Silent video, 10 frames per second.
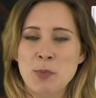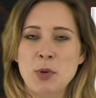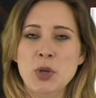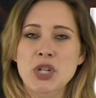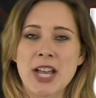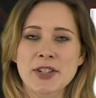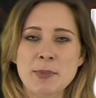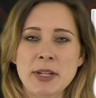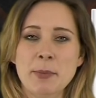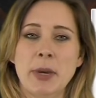Blue
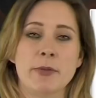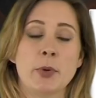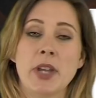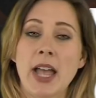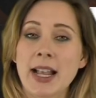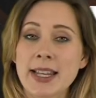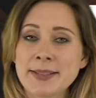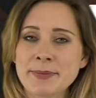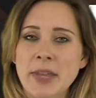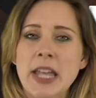Jasmine by Woody
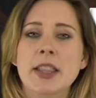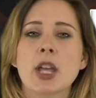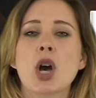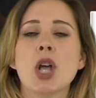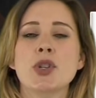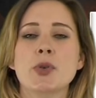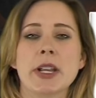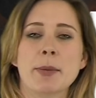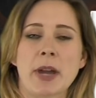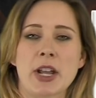Allen, The
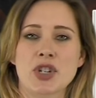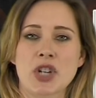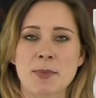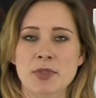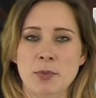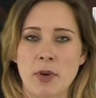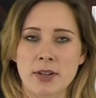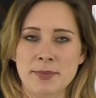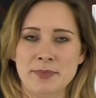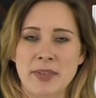Conjuring by James Wan,